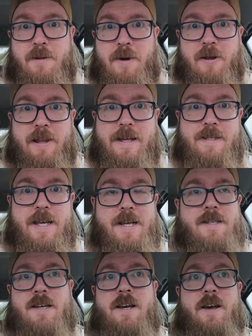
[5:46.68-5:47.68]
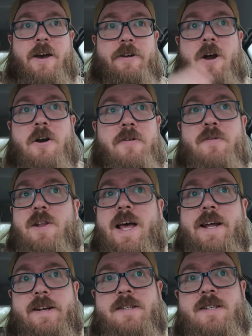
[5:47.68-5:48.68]
about lenses, an RF
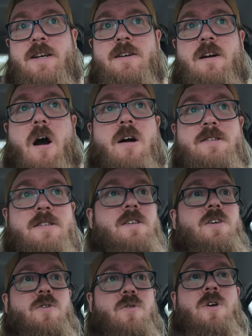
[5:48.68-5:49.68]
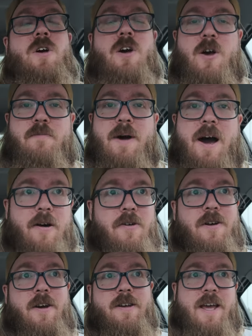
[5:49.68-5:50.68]
lens costs you
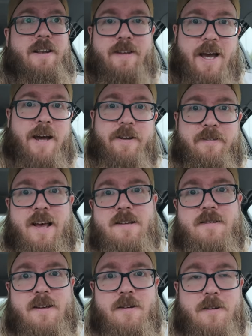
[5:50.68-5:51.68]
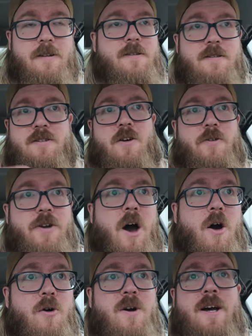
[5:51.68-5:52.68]
about a kidney and a testicle. So
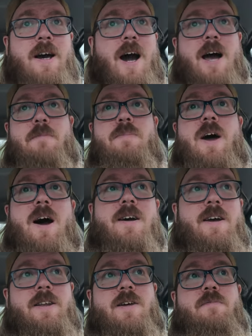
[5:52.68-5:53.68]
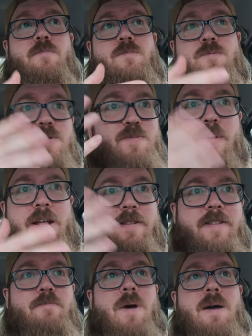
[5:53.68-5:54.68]
no, I'm not gonna
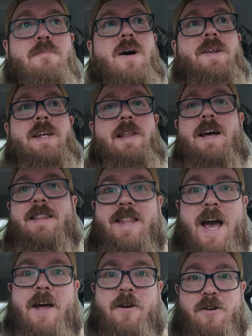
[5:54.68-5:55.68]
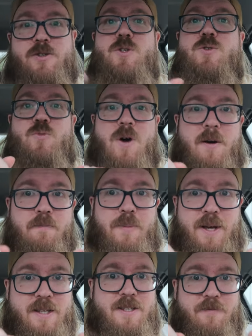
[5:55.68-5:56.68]
spend my money like that on just one
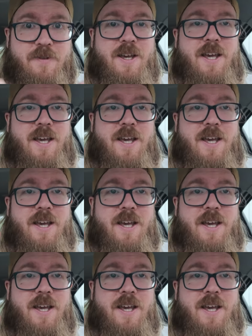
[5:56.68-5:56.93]
piece of